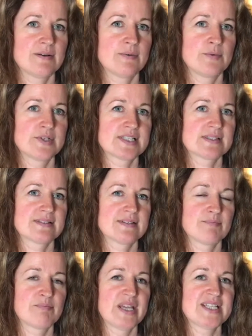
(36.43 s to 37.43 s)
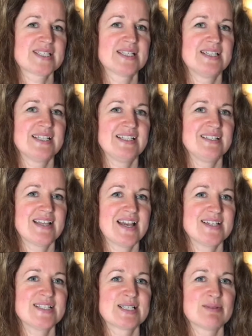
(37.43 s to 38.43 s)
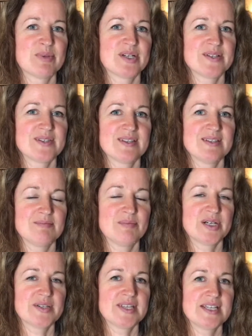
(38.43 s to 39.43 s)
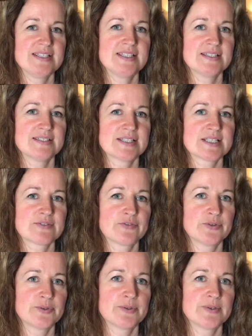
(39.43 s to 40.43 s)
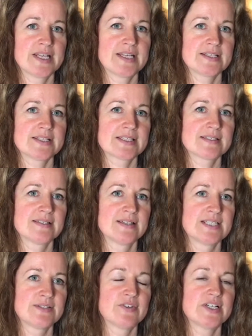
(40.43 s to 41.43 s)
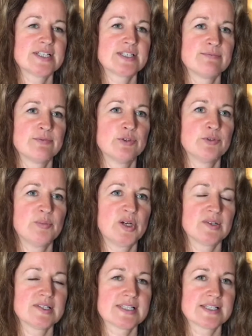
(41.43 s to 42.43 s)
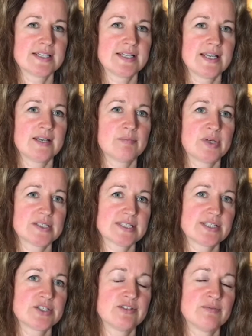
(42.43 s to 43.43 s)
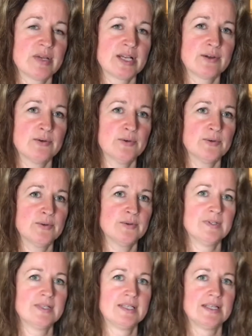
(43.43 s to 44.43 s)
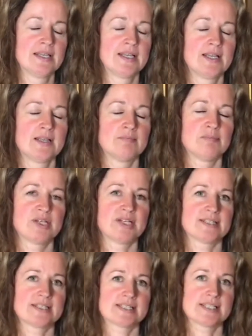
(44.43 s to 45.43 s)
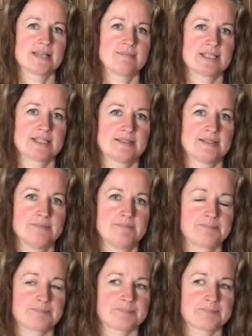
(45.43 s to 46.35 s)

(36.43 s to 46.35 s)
was bitterly hated by the Indians for his divide and rule policy in the partition of Bengal, but at the same time